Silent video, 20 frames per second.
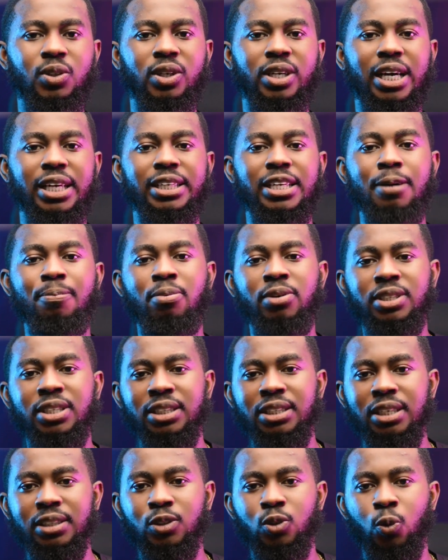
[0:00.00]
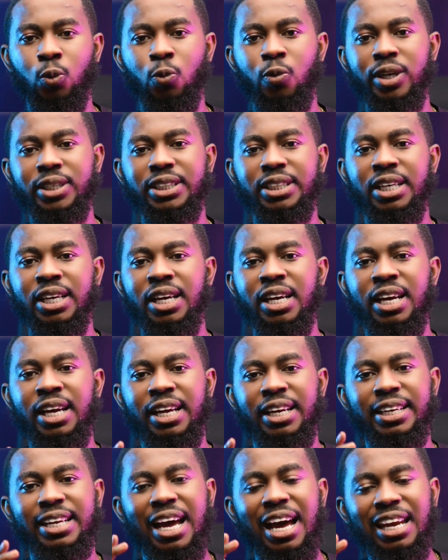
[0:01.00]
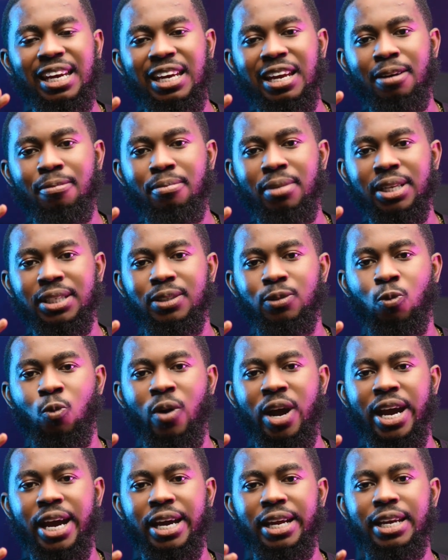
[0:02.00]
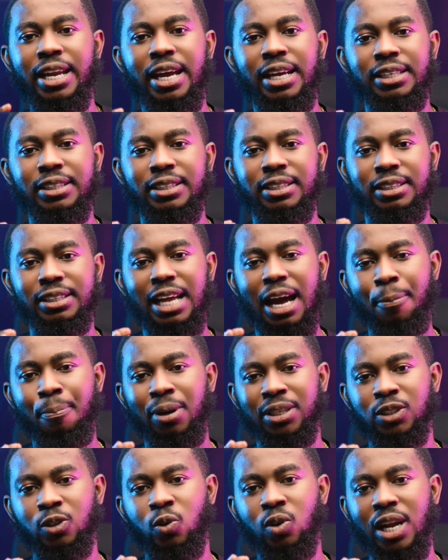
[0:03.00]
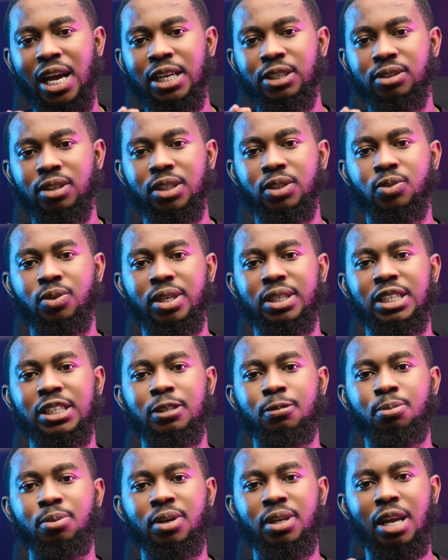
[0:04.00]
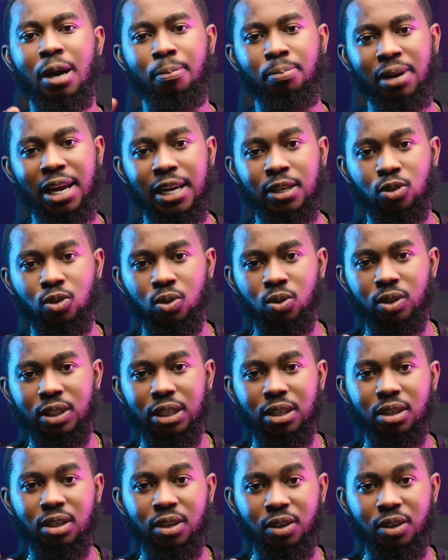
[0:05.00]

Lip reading: You can deposit it to reach that limit where there's that particular interest rate is being applied to it.